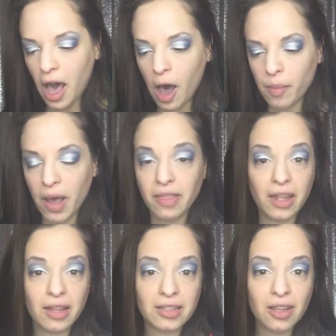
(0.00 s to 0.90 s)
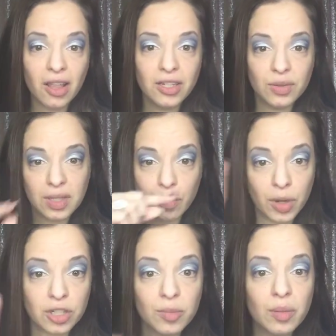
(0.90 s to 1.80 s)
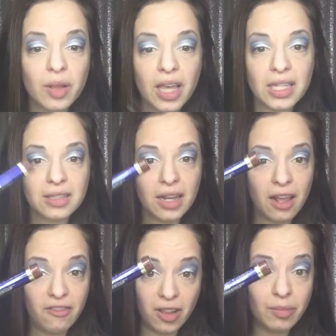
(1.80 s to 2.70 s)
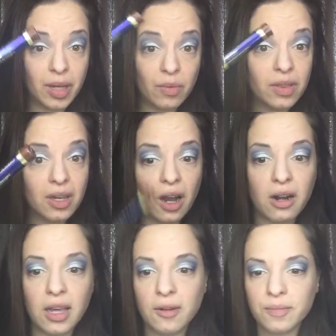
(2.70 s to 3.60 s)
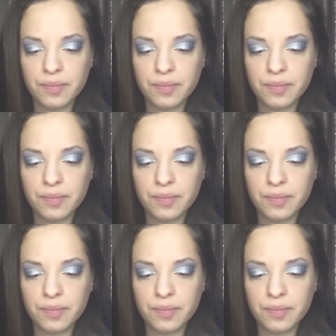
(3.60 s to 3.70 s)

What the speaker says: And then that's all I do is I brush them in place and I fill them in with the garnet.